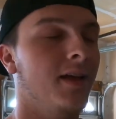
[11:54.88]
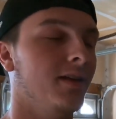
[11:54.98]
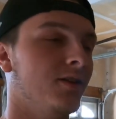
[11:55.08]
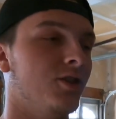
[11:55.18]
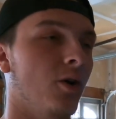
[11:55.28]

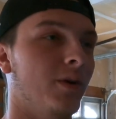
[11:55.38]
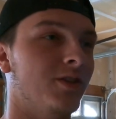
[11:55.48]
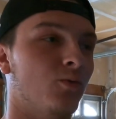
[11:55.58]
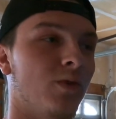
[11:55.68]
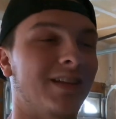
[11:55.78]
So
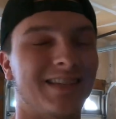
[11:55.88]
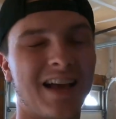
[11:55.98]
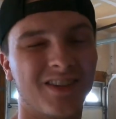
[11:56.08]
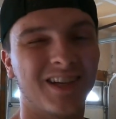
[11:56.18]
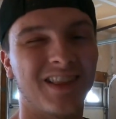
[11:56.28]
it
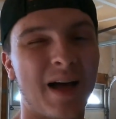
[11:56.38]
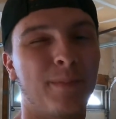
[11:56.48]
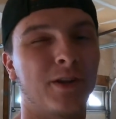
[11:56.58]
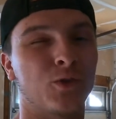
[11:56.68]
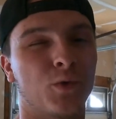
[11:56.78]
sounds like a lot,
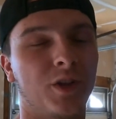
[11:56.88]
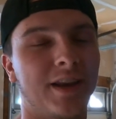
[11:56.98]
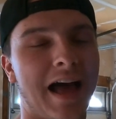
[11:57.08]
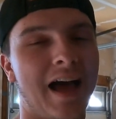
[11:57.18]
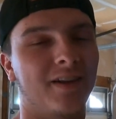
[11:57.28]
but it's really
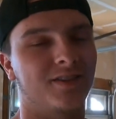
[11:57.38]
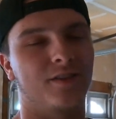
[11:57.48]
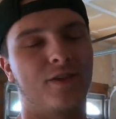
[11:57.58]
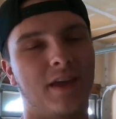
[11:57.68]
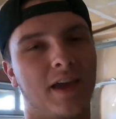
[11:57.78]
not. Just
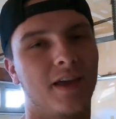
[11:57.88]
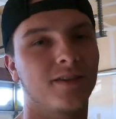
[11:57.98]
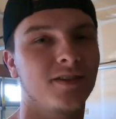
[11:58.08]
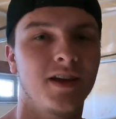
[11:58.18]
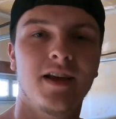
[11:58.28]
the thing
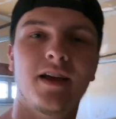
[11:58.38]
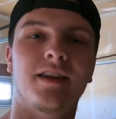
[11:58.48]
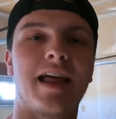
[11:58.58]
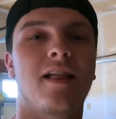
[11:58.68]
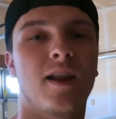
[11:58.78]
is,
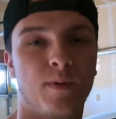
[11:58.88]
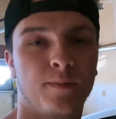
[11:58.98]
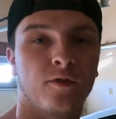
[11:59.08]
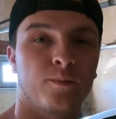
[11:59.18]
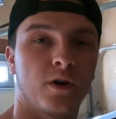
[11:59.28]
not a lot of
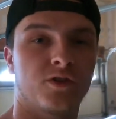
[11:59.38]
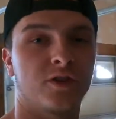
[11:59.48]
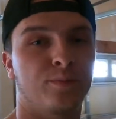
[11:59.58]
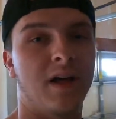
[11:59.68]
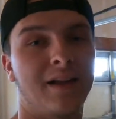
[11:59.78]
people have pushed
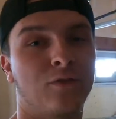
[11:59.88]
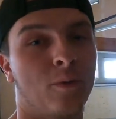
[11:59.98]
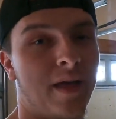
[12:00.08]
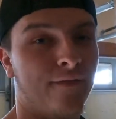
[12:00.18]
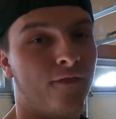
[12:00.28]
this
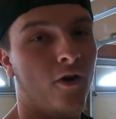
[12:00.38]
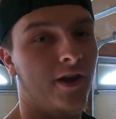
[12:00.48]
platform that far